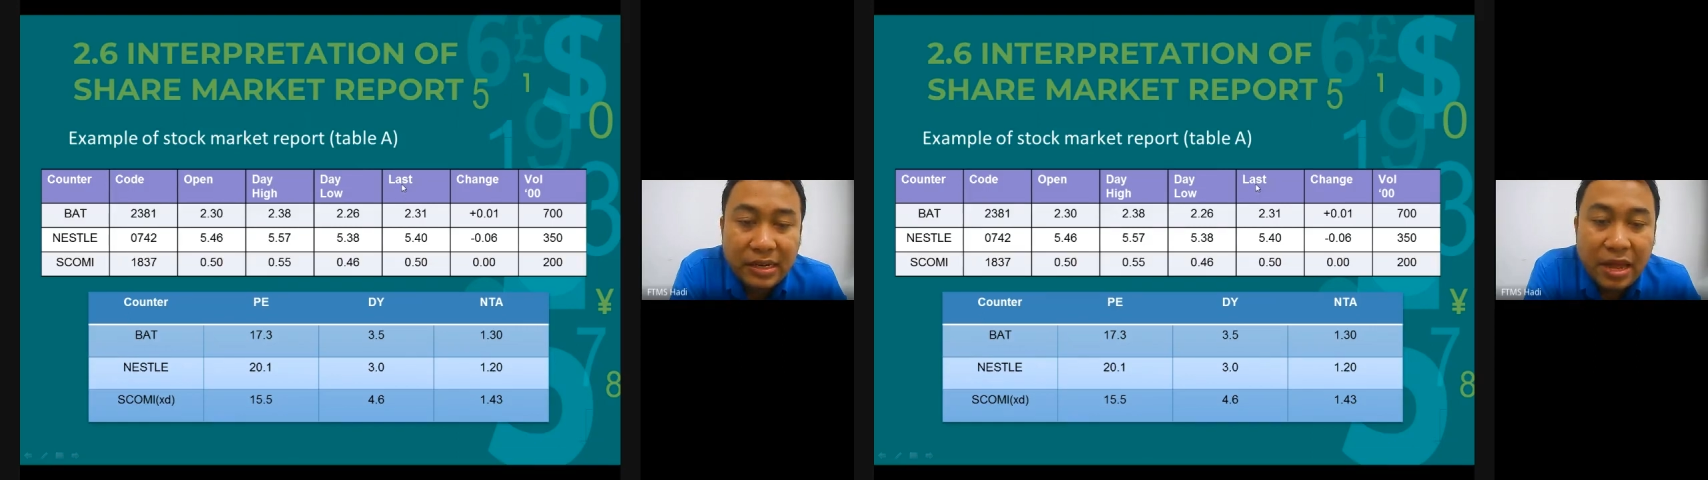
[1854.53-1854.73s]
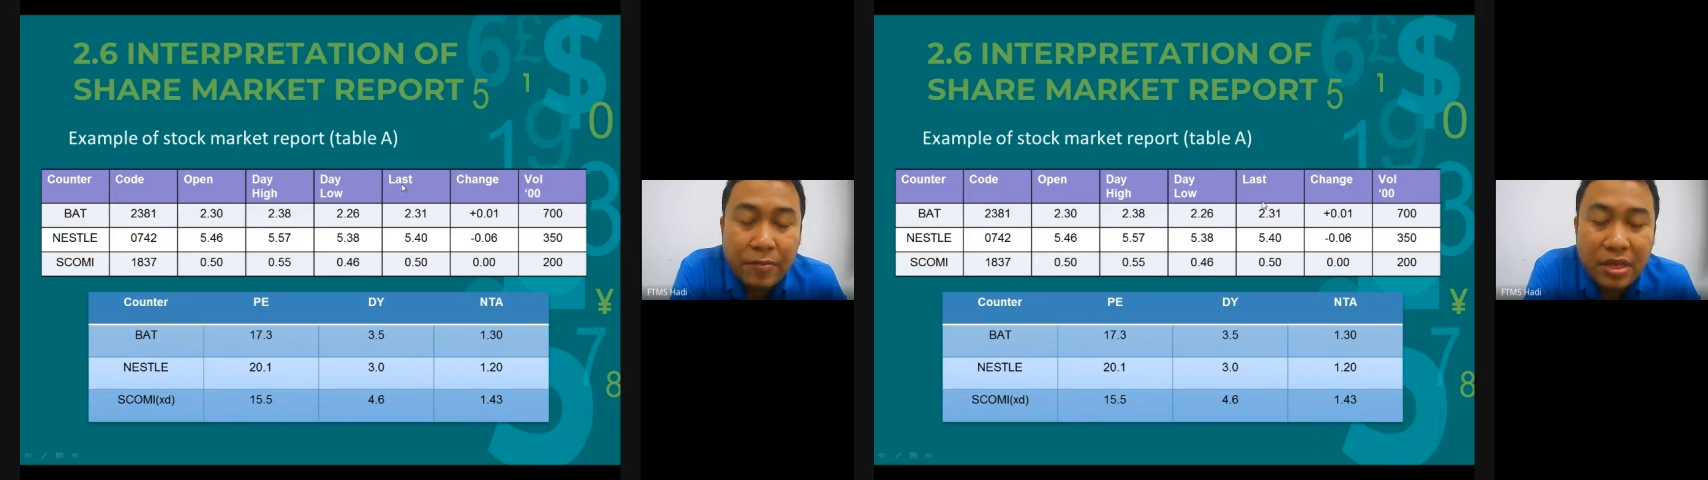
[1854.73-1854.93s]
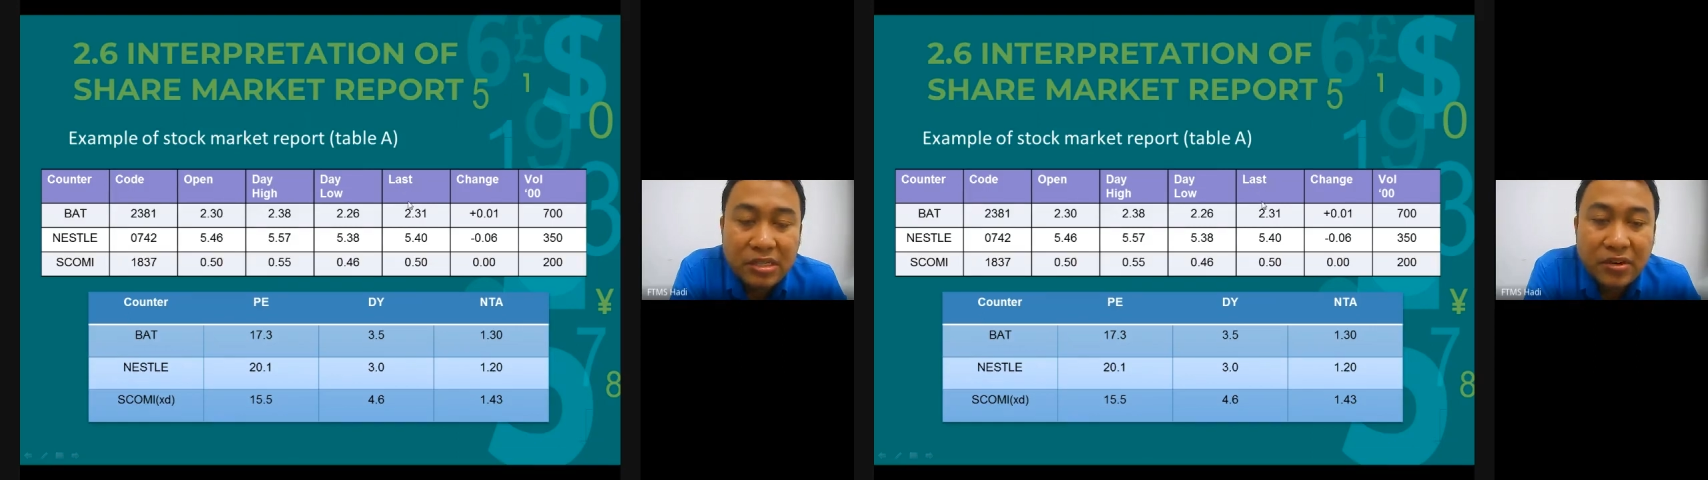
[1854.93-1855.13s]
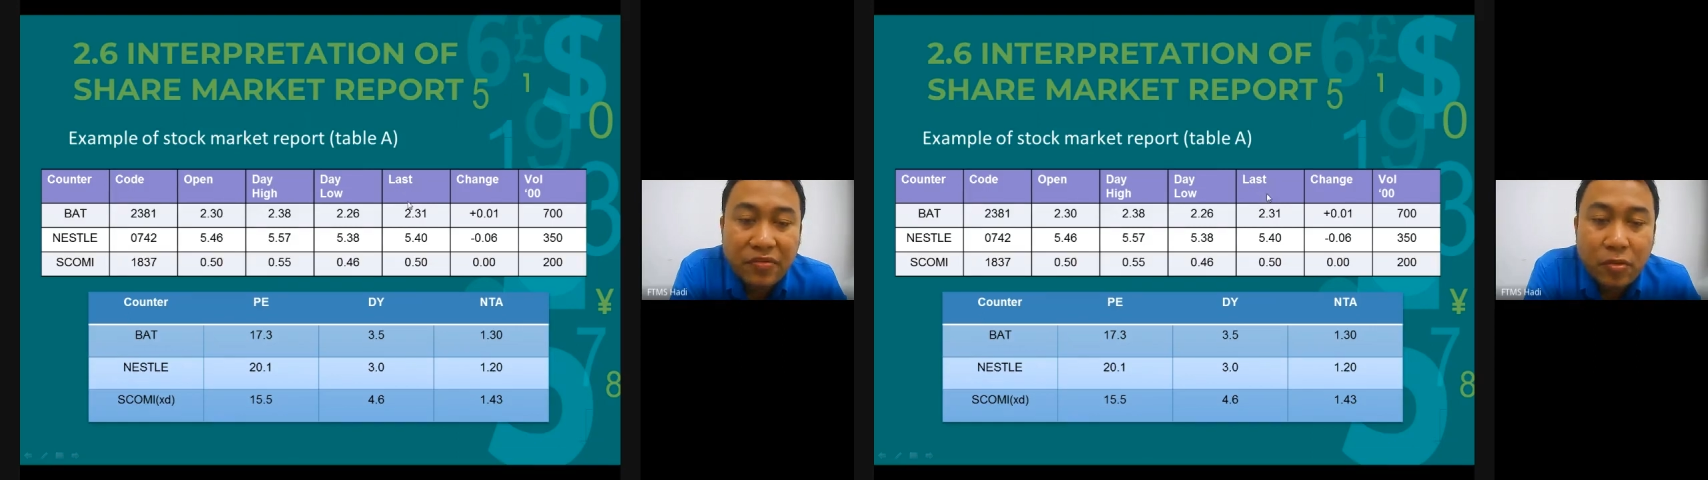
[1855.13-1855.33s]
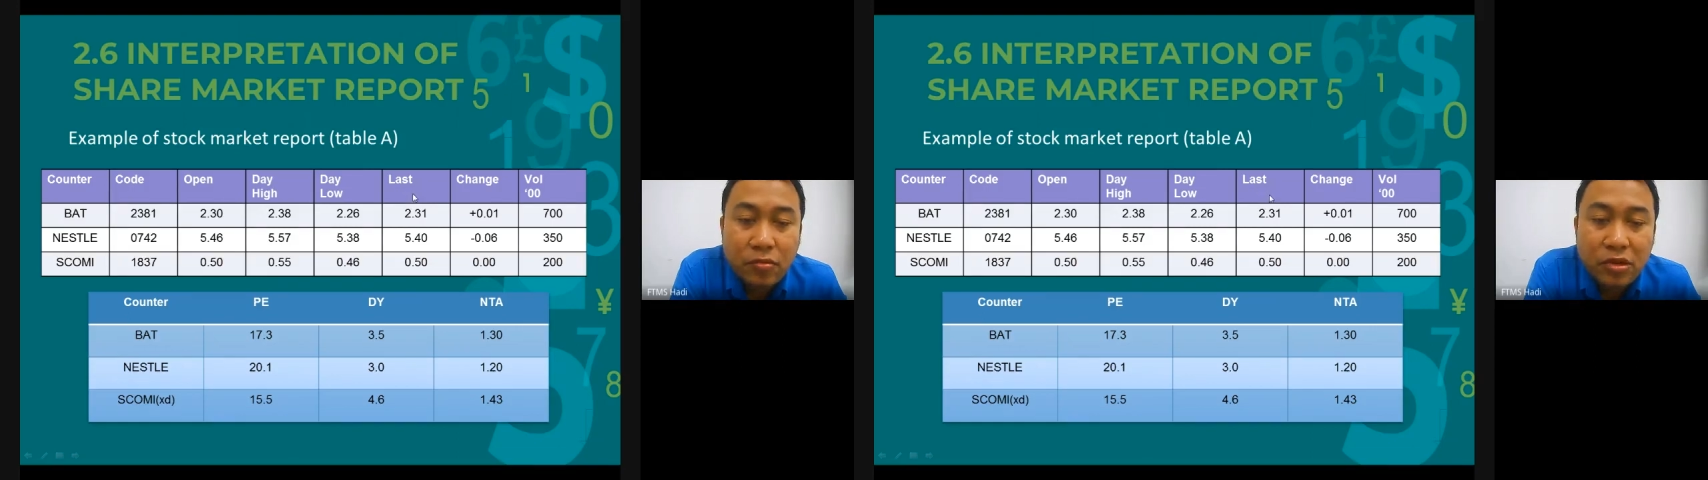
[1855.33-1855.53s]
That means the
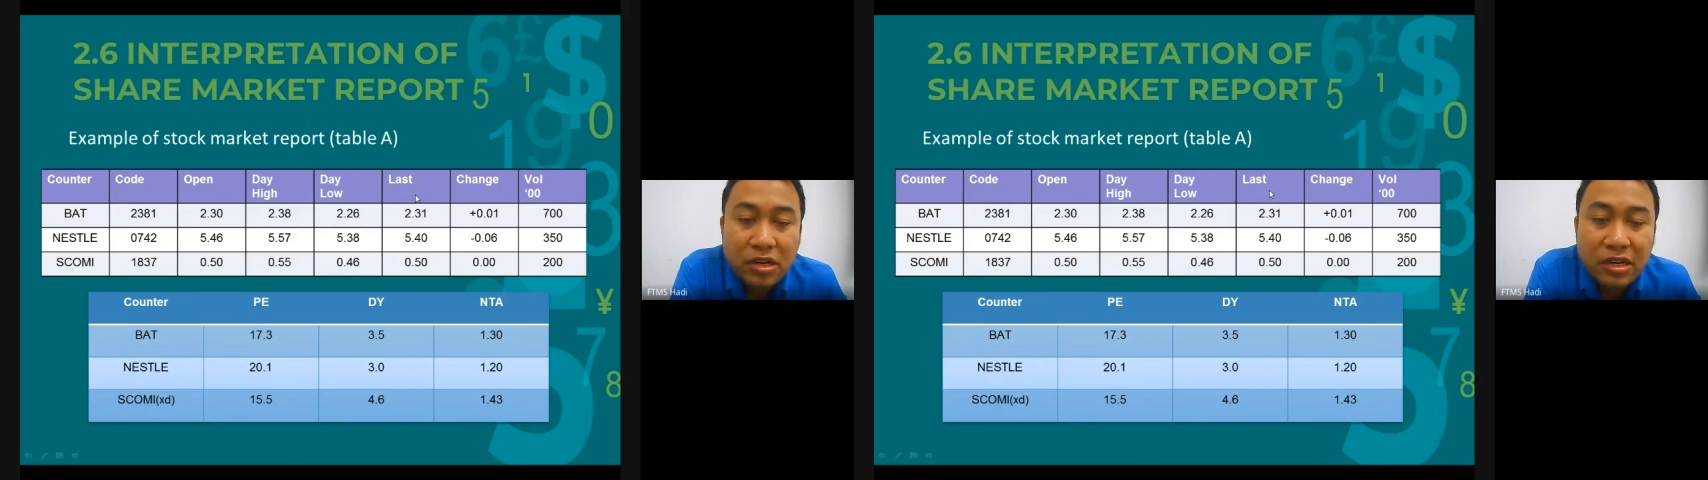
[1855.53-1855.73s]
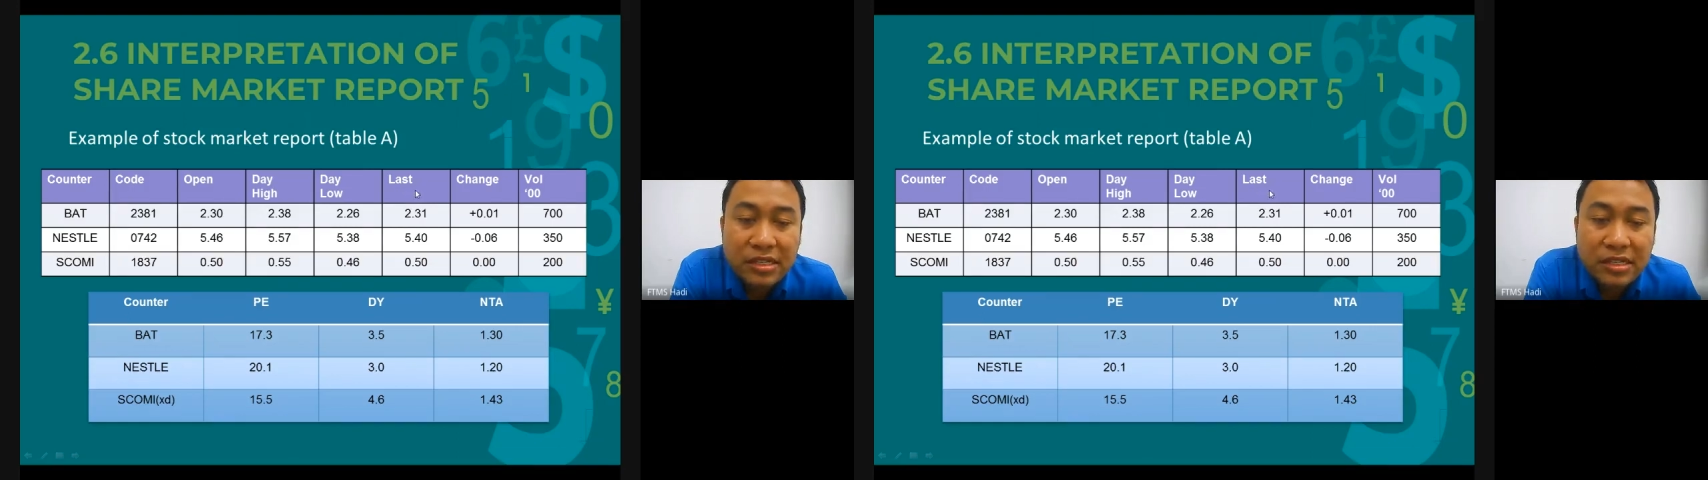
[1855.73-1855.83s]
formula